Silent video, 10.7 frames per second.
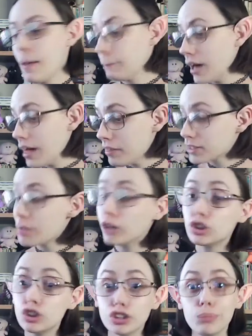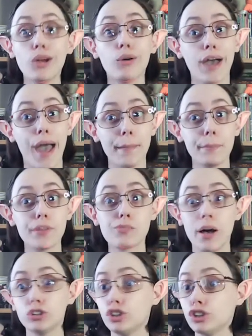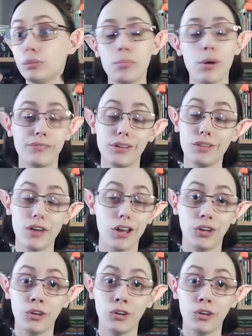But this mouse used to be okay. This mouse used to be perfectly fine.